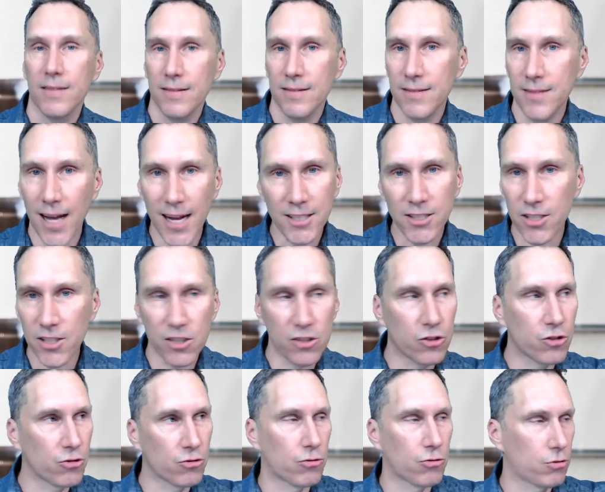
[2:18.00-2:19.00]
not
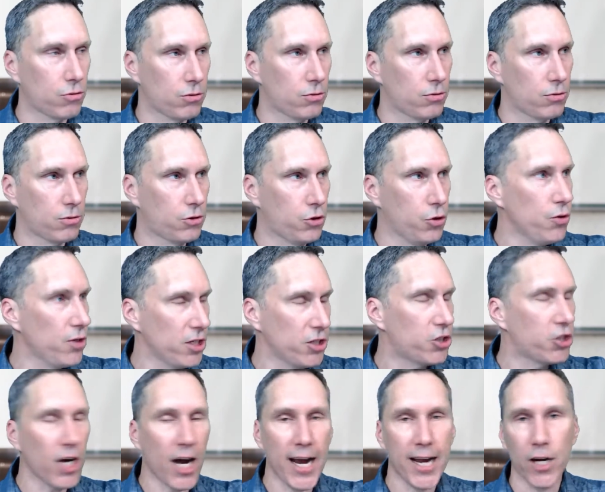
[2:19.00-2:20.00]
just doing
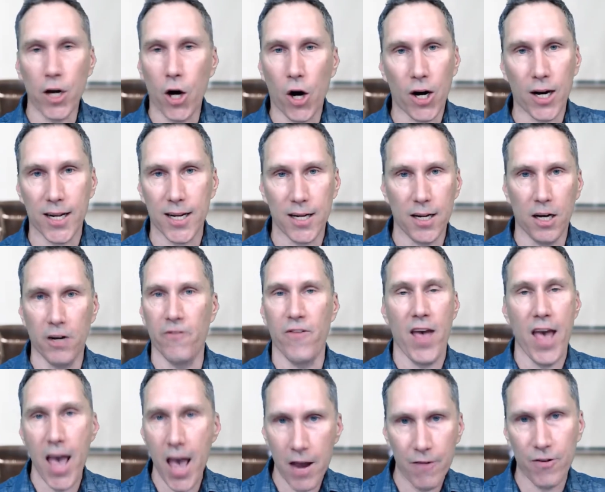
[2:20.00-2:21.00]
a giant audit of
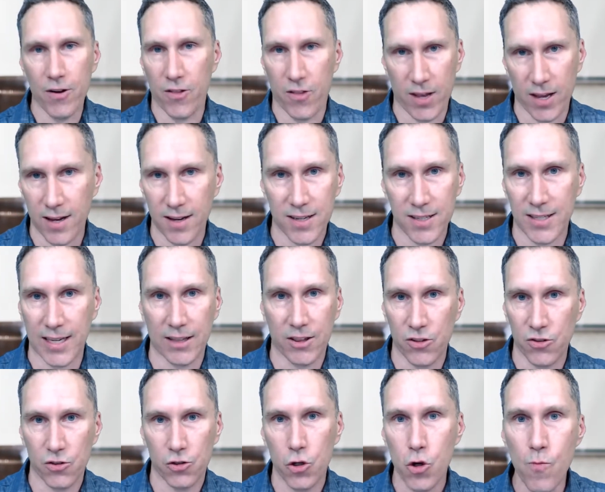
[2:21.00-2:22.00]
everything, because
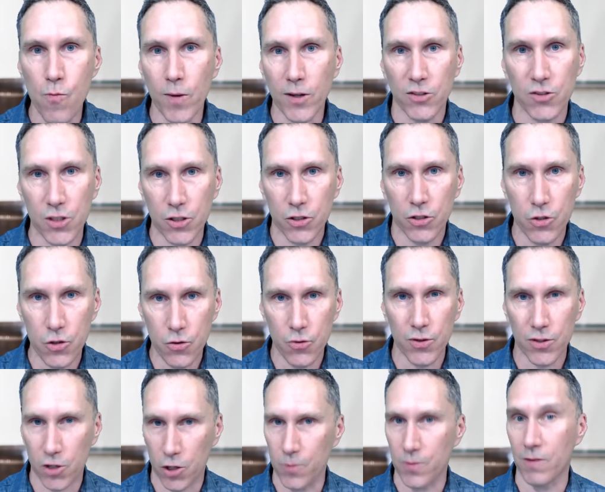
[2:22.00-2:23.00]
there's too much to
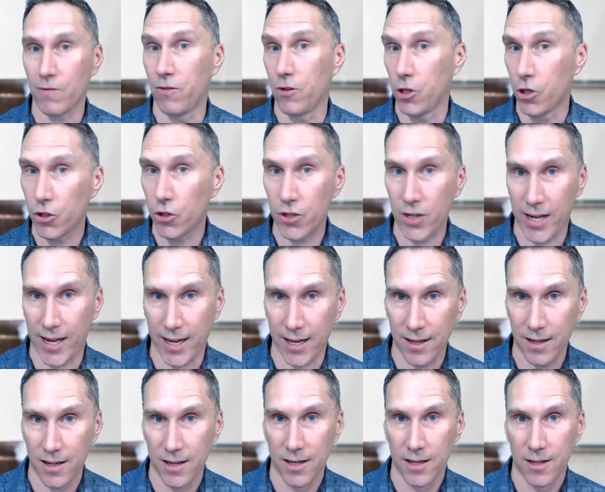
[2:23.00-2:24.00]
do in terms of
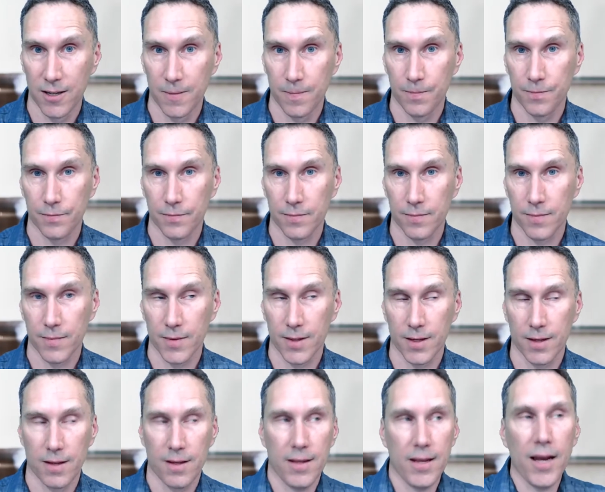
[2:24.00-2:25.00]
learning
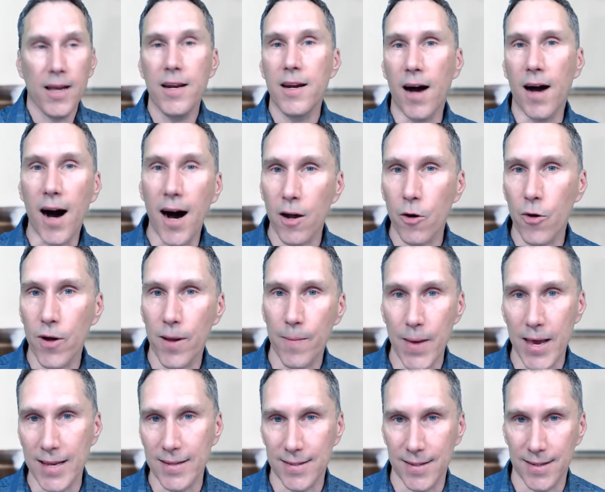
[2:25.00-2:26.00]
in an ongoing
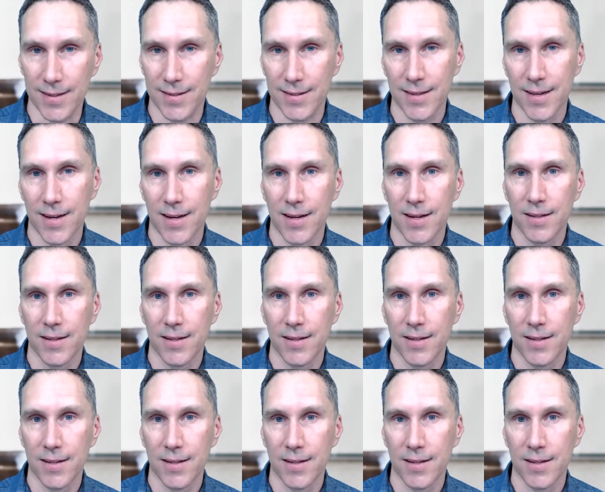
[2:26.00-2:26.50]
basis